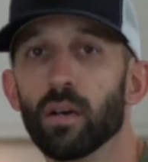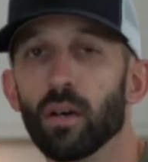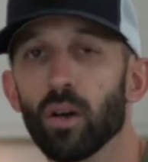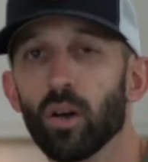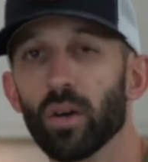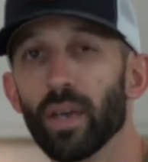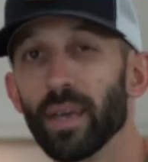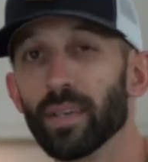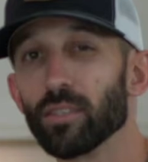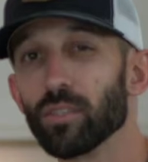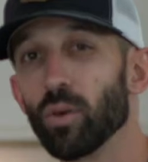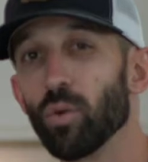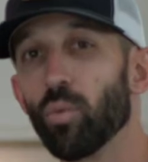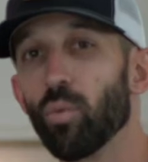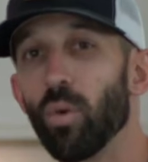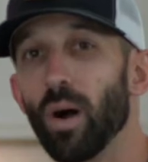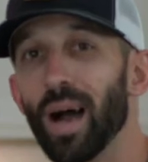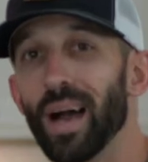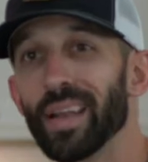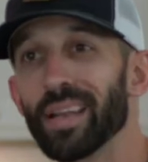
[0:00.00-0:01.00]
Okay,
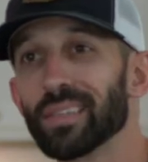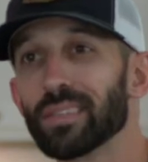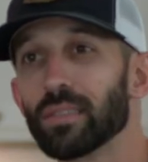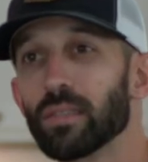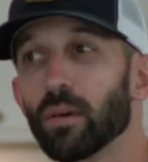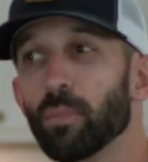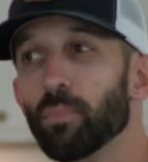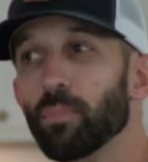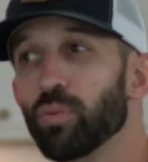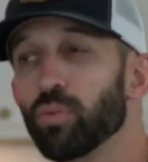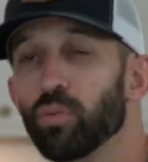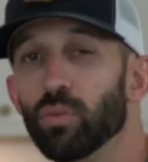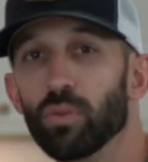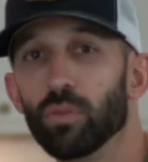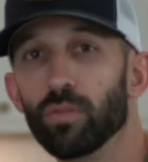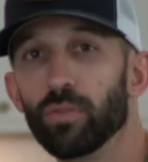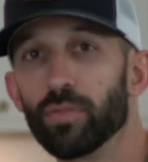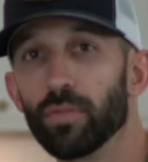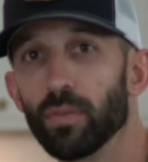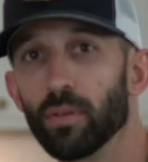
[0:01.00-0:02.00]
so why does the
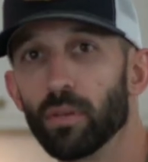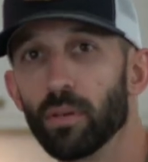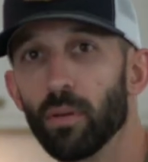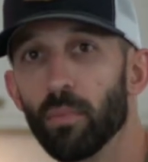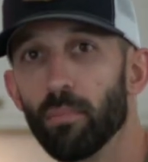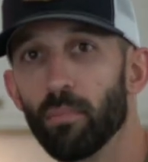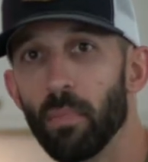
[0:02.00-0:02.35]
proof